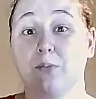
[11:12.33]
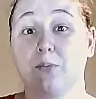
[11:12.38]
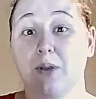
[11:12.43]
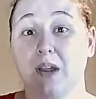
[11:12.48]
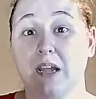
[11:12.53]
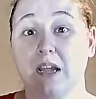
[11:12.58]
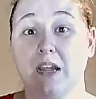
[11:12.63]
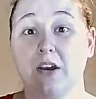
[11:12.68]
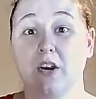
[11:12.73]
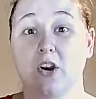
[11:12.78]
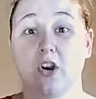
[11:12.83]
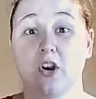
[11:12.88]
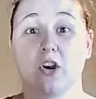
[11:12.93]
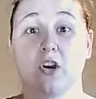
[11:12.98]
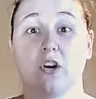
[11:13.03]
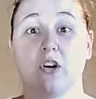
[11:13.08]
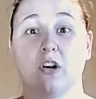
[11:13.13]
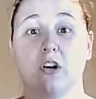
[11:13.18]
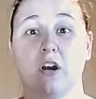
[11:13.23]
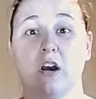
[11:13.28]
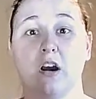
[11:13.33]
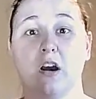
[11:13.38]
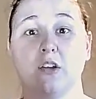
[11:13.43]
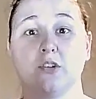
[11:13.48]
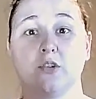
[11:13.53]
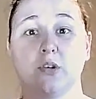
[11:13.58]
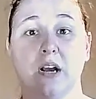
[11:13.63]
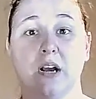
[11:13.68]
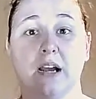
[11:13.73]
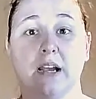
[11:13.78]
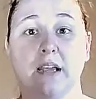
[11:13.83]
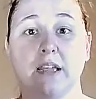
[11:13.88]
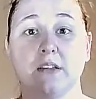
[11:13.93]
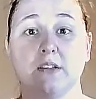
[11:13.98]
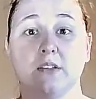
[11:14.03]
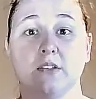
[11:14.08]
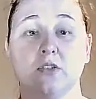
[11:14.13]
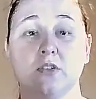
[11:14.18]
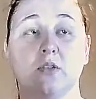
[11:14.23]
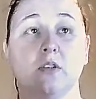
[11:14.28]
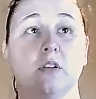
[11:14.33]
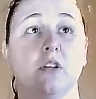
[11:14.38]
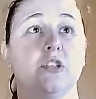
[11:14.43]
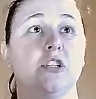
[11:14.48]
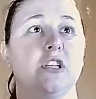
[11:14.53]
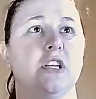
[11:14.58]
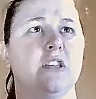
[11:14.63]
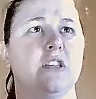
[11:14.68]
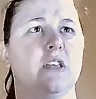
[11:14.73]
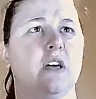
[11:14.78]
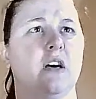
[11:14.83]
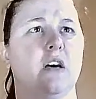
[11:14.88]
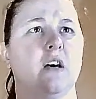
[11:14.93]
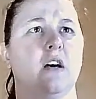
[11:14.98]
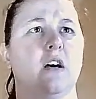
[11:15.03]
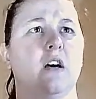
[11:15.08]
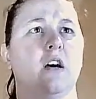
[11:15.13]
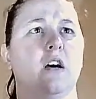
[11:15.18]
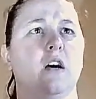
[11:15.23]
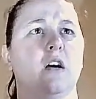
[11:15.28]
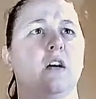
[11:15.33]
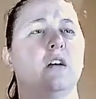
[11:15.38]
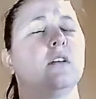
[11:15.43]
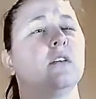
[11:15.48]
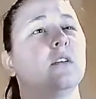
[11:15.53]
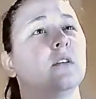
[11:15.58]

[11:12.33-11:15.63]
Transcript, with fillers: Reed, her uh, Dragons trilogy, the...